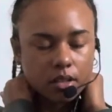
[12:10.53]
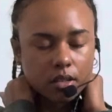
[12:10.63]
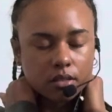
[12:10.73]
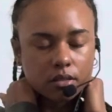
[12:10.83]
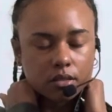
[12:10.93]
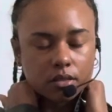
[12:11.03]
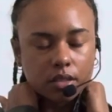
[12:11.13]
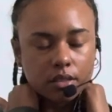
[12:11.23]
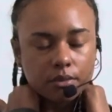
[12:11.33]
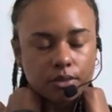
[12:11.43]
And just take
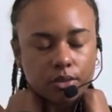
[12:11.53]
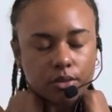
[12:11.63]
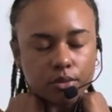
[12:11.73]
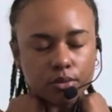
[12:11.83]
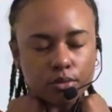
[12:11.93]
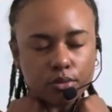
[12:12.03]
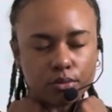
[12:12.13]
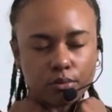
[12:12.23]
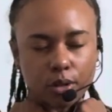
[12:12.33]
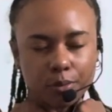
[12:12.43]
a few
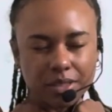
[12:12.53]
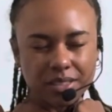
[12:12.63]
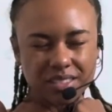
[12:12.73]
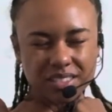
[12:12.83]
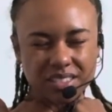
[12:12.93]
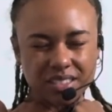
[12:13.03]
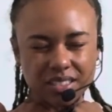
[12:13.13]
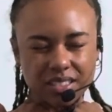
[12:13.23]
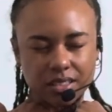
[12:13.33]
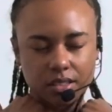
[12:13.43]
moments
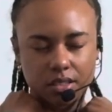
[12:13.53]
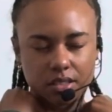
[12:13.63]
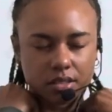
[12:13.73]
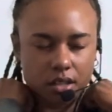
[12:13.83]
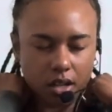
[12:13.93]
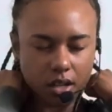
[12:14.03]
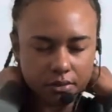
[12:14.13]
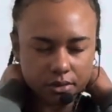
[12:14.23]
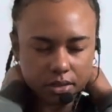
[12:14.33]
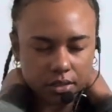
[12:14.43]
to
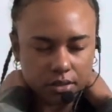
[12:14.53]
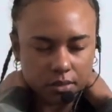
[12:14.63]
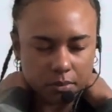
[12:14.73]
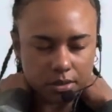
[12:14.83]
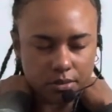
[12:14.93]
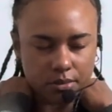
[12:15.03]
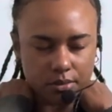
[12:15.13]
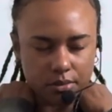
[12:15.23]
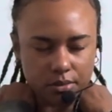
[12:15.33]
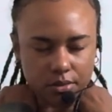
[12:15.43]
soften out the
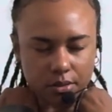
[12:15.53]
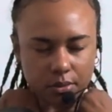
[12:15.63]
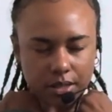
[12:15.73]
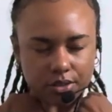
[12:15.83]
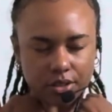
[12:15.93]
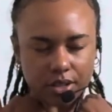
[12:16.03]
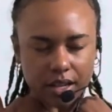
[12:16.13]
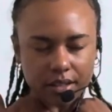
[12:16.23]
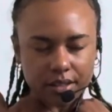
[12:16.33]
muscles around your neck.